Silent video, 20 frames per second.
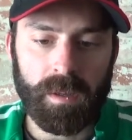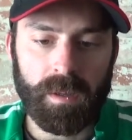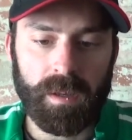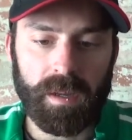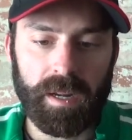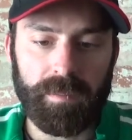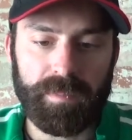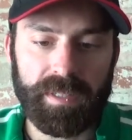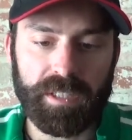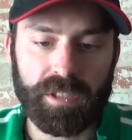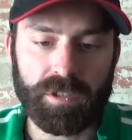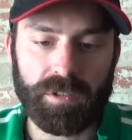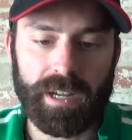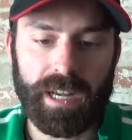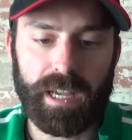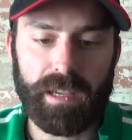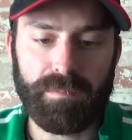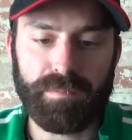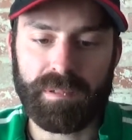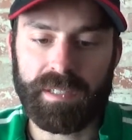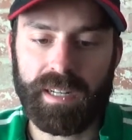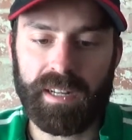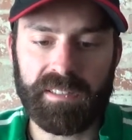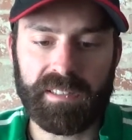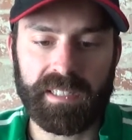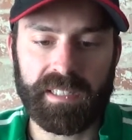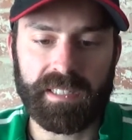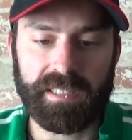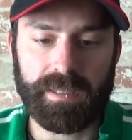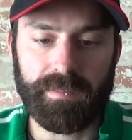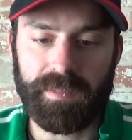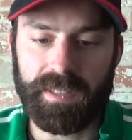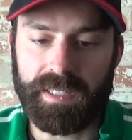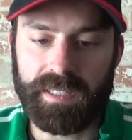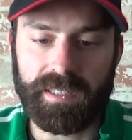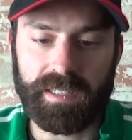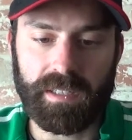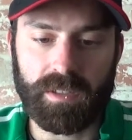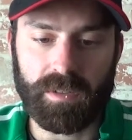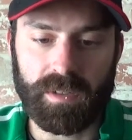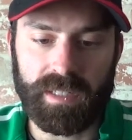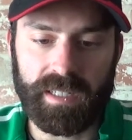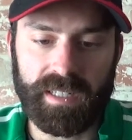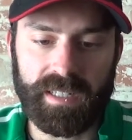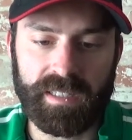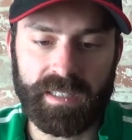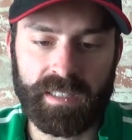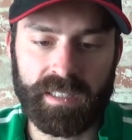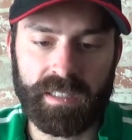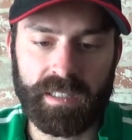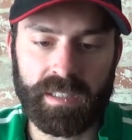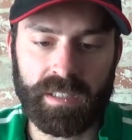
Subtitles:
I mean, try pronouncing some of these ingredients.